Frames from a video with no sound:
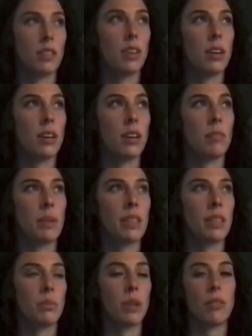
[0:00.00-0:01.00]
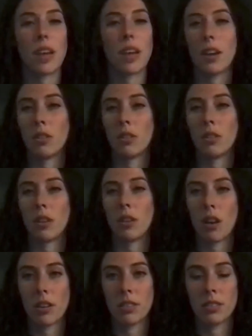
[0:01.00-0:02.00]
And then we have
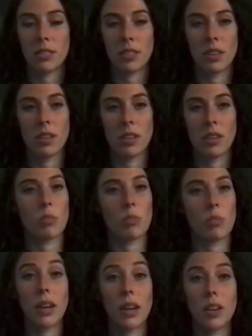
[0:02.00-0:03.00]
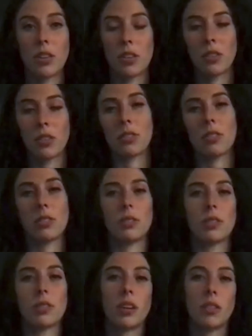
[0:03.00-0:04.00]
catalogs, which are binders on the
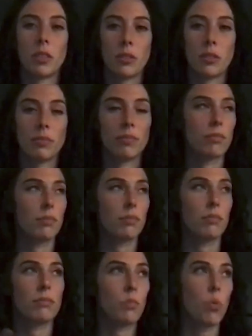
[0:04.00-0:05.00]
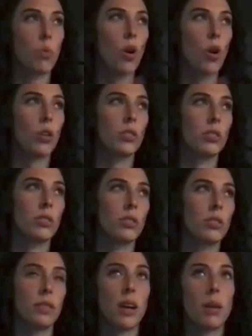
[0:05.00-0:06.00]
other walls of the
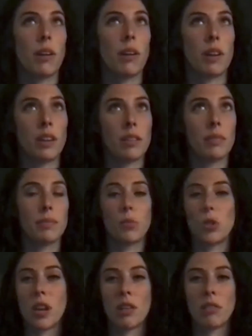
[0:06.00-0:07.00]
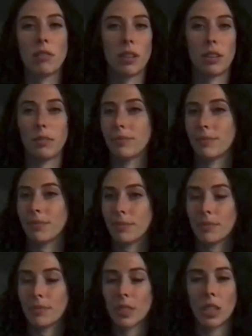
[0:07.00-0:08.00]
library, which have like, you know,
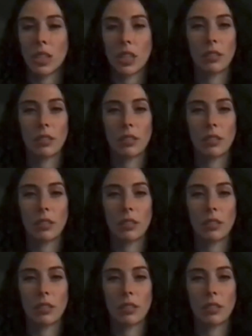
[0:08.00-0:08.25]
an